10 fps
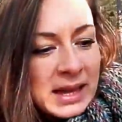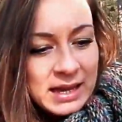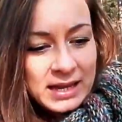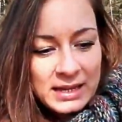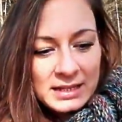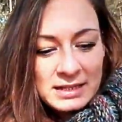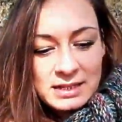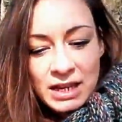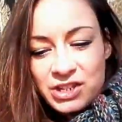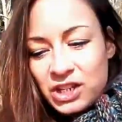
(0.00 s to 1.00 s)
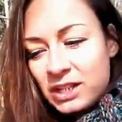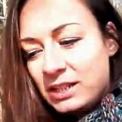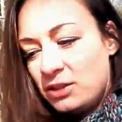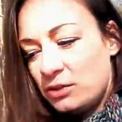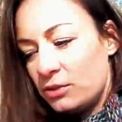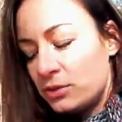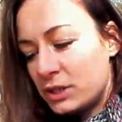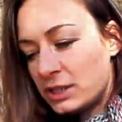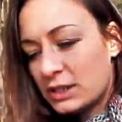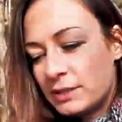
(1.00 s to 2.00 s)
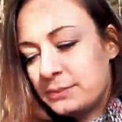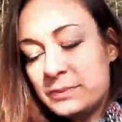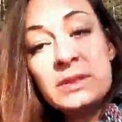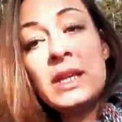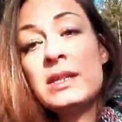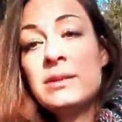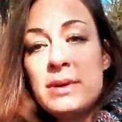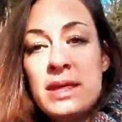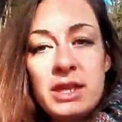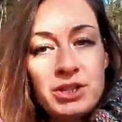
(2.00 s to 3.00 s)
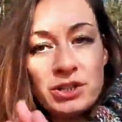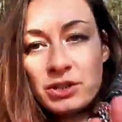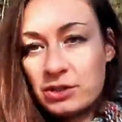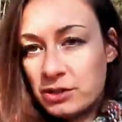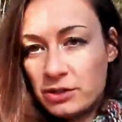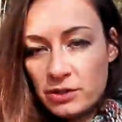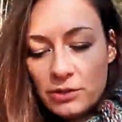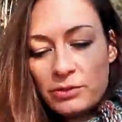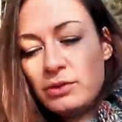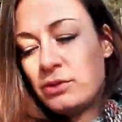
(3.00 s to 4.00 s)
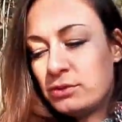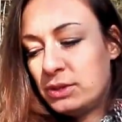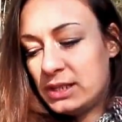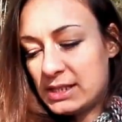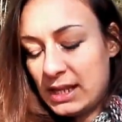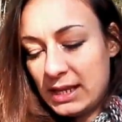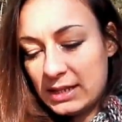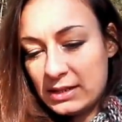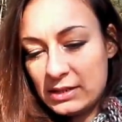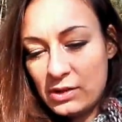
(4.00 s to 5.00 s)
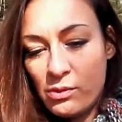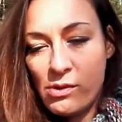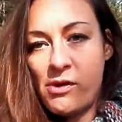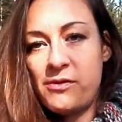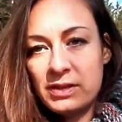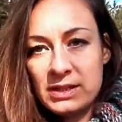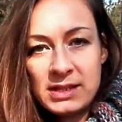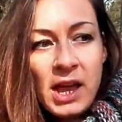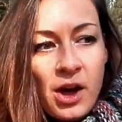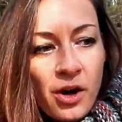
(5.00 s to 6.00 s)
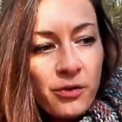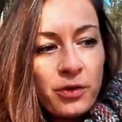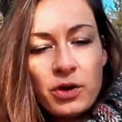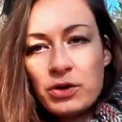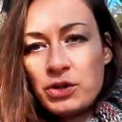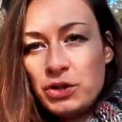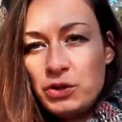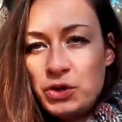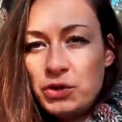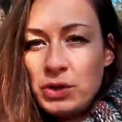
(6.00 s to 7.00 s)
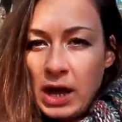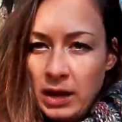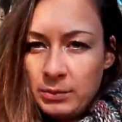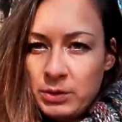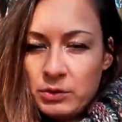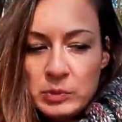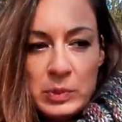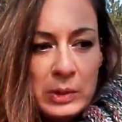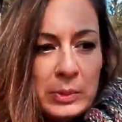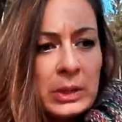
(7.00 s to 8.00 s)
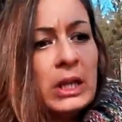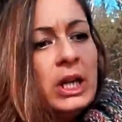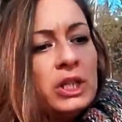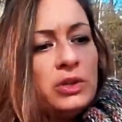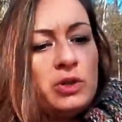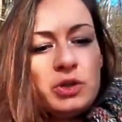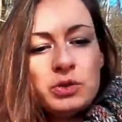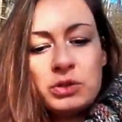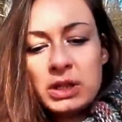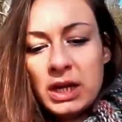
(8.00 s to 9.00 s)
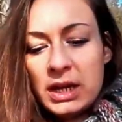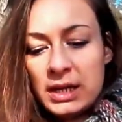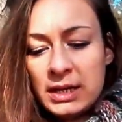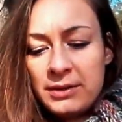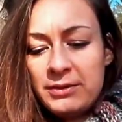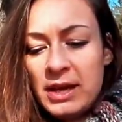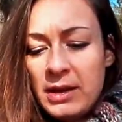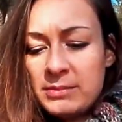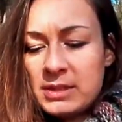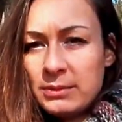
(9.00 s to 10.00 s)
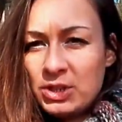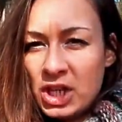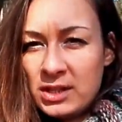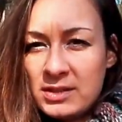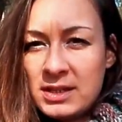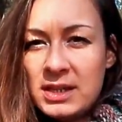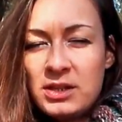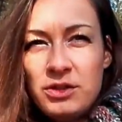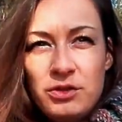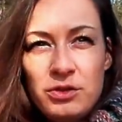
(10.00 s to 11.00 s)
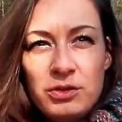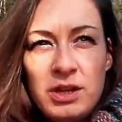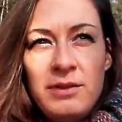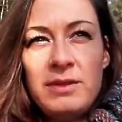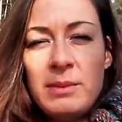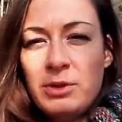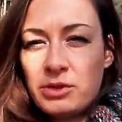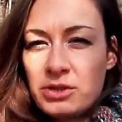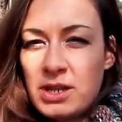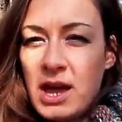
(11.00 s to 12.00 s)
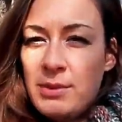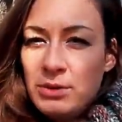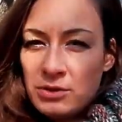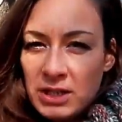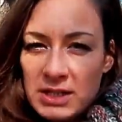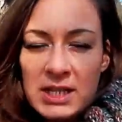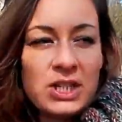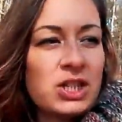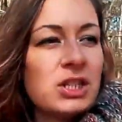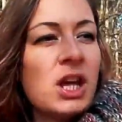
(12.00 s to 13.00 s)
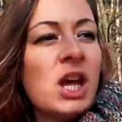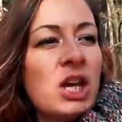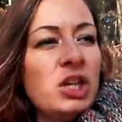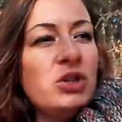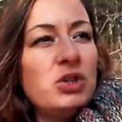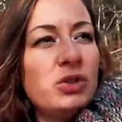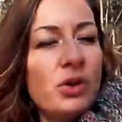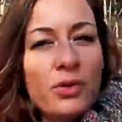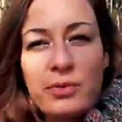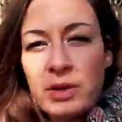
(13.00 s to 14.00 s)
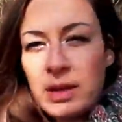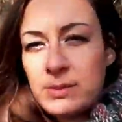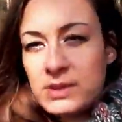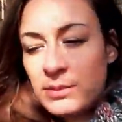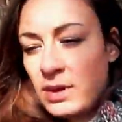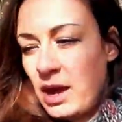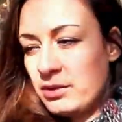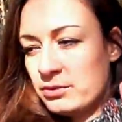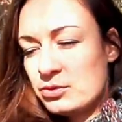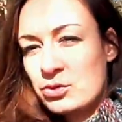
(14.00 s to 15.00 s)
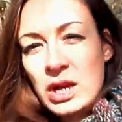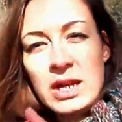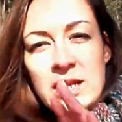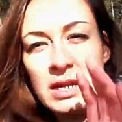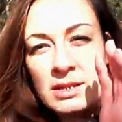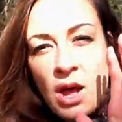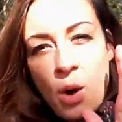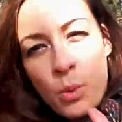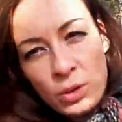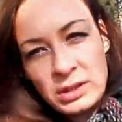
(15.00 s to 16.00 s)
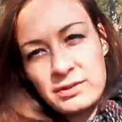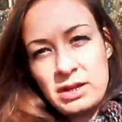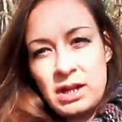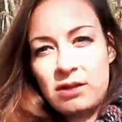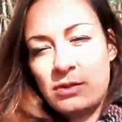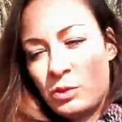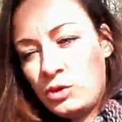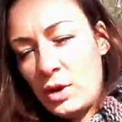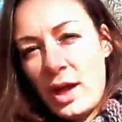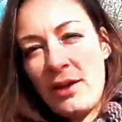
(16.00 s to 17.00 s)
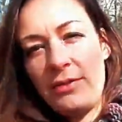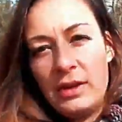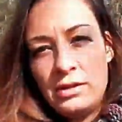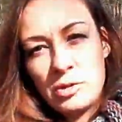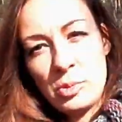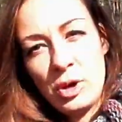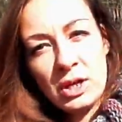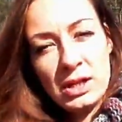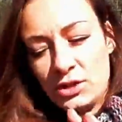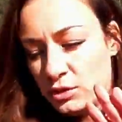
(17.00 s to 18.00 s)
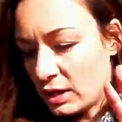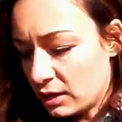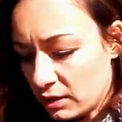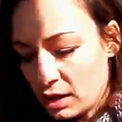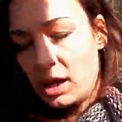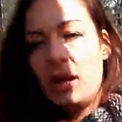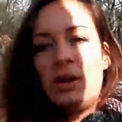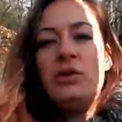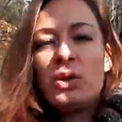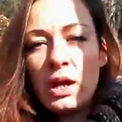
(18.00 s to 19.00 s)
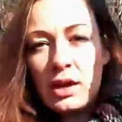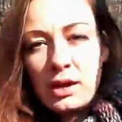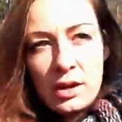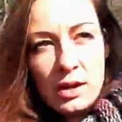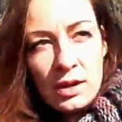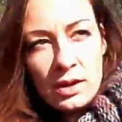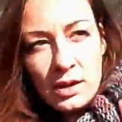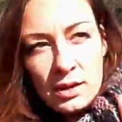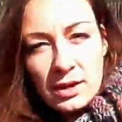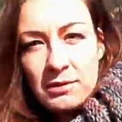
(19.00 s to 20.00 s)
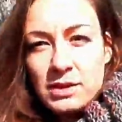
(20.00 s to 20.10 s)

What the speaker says: And actually, you as a manager, no, it's like no offense, of course you should help those people. You should give them some chances, you should give them your time, your attention, you should offer them some kind of trainings, whatever else what you have in your pocket, you can give